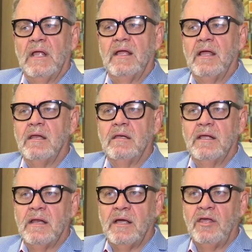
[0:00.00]

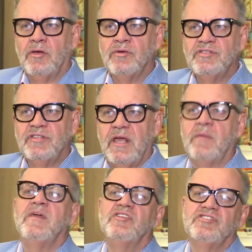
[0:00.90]
Can I use the
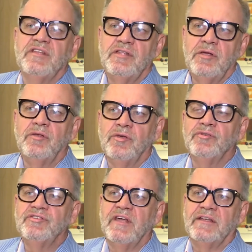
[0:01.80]
image that you
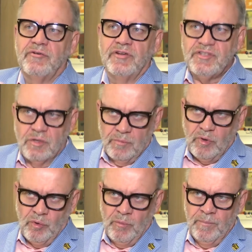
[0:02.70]
used, that crystal ball?